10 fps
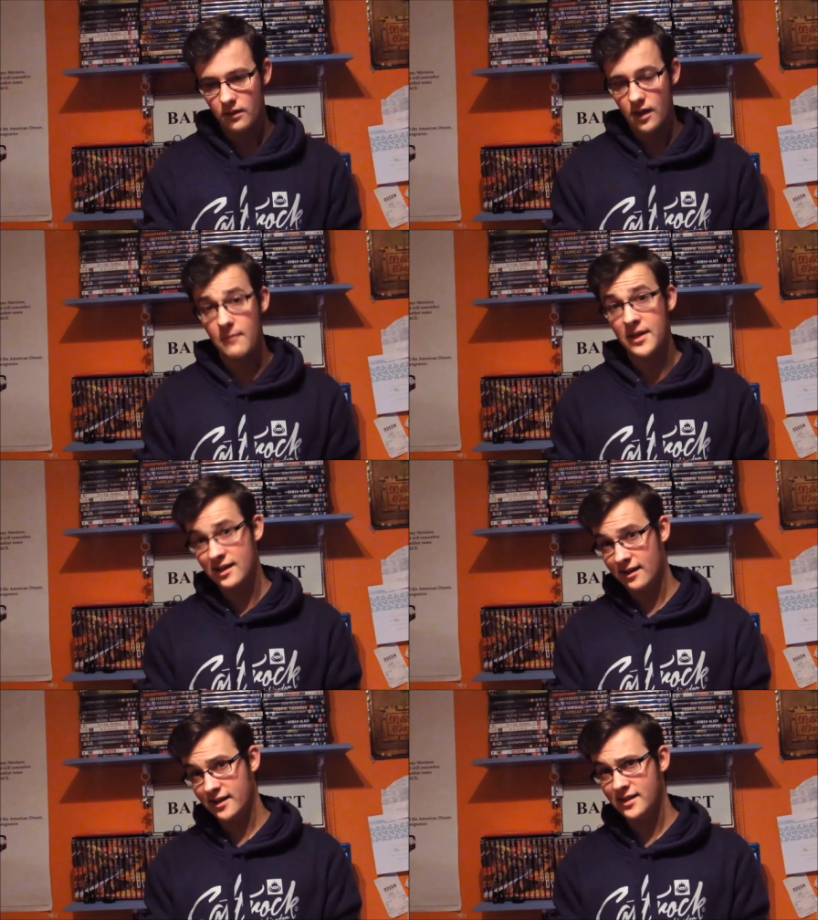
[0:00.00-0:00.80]
I'm
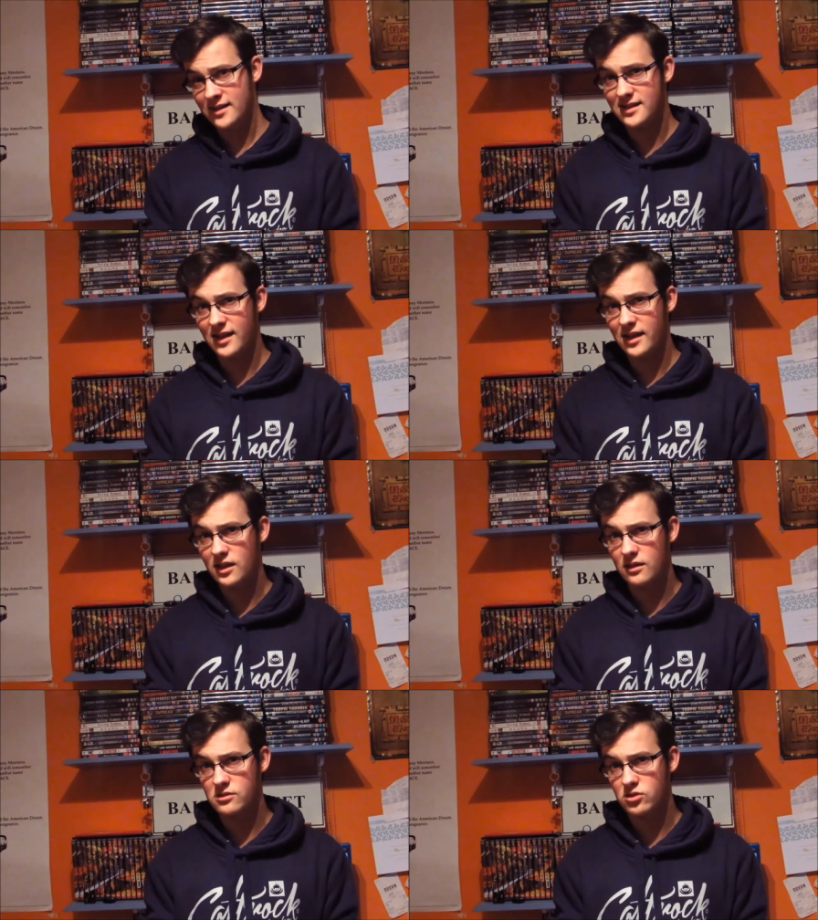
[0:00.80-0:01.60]
inclined to say the
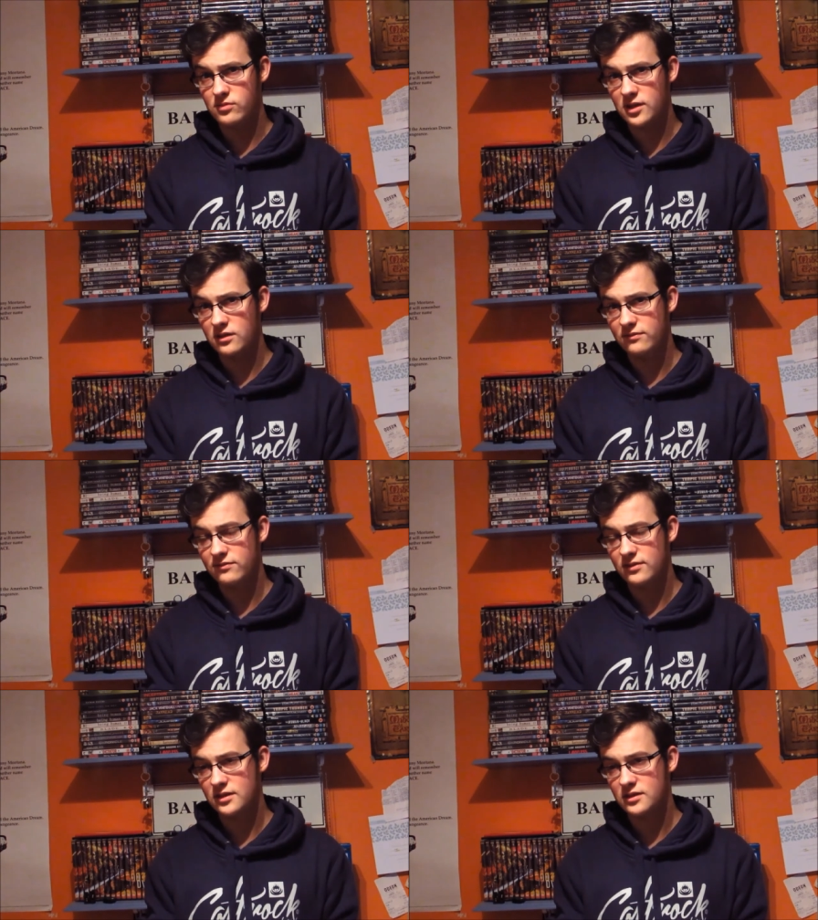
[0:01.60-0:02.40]
Abzorbaloff,
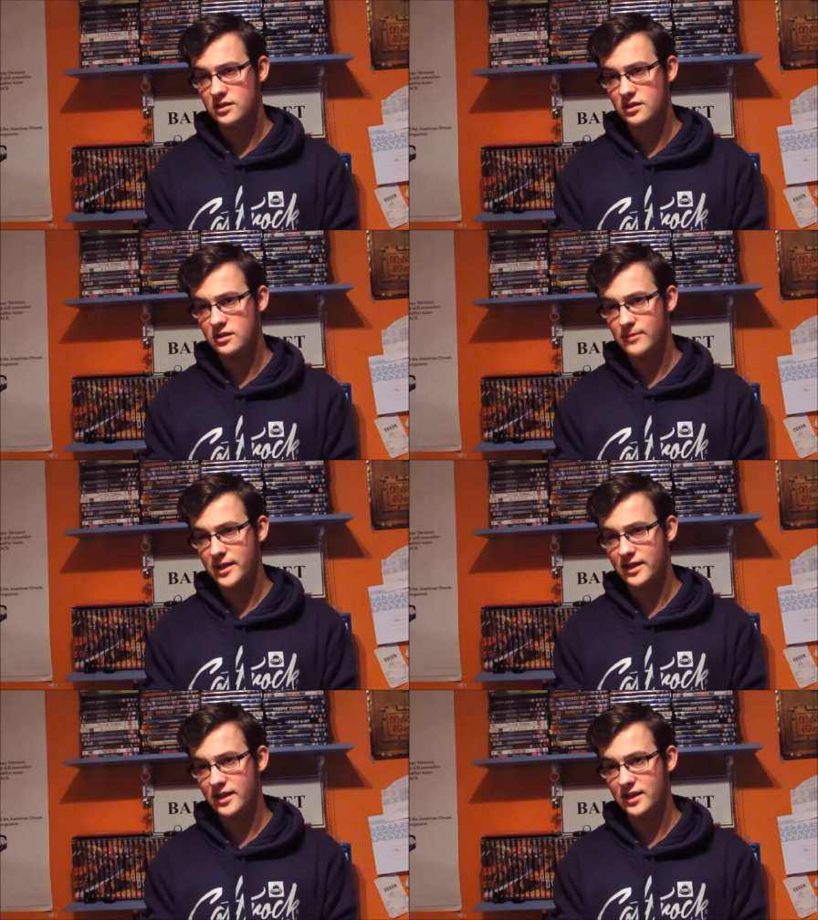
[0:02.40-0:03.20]
just because
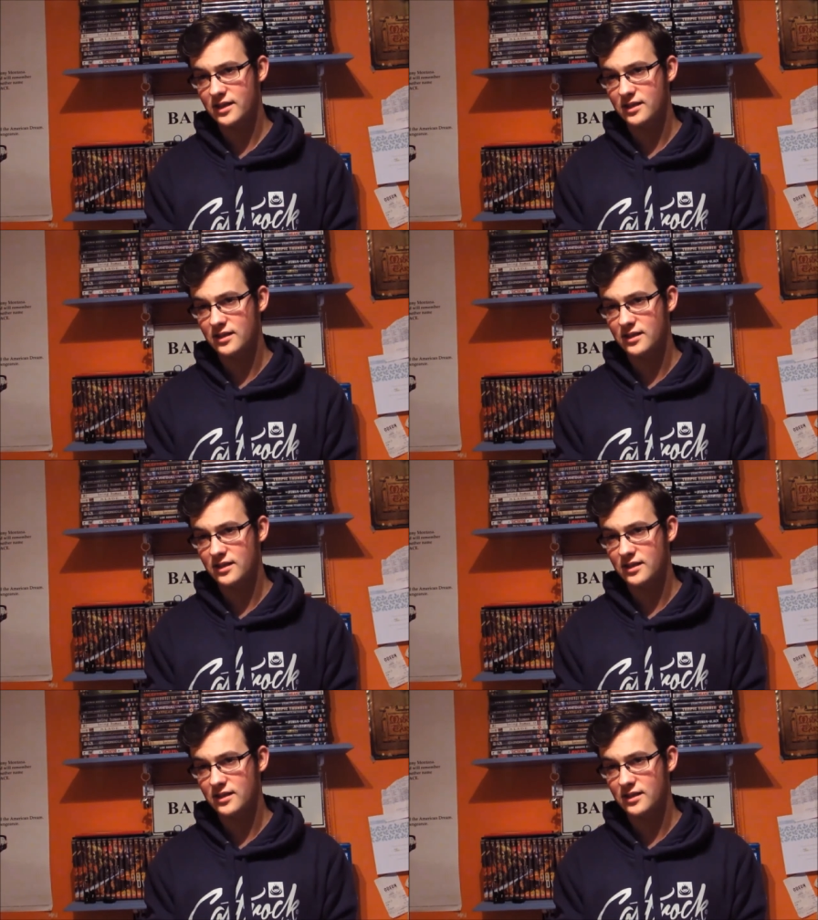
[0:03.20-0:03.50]
Peter Kay.